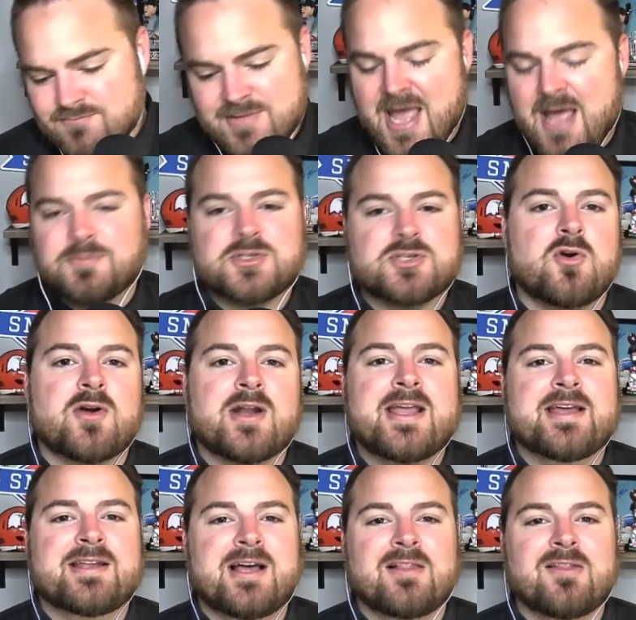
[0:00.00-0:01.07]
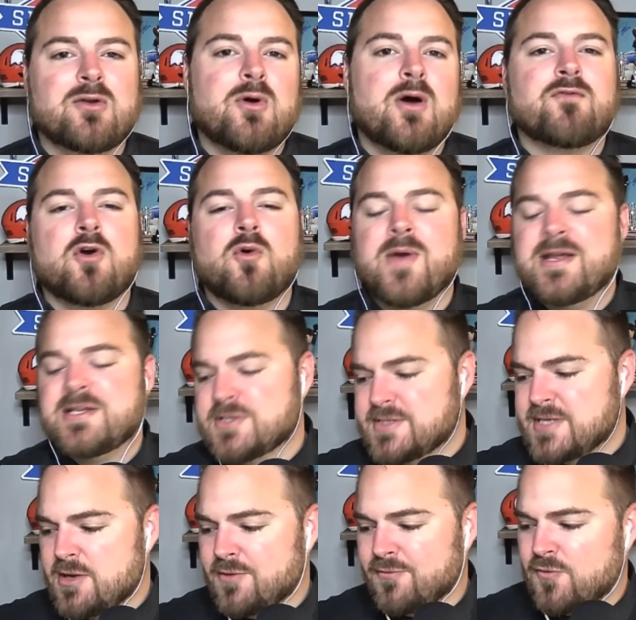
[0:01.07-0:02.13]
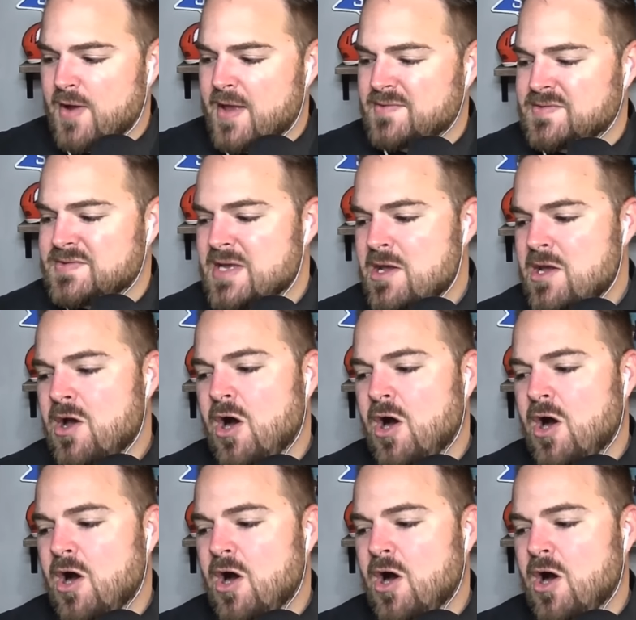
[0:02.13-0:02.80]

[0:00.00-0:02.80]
camp starting in a little over a week, so tell your friends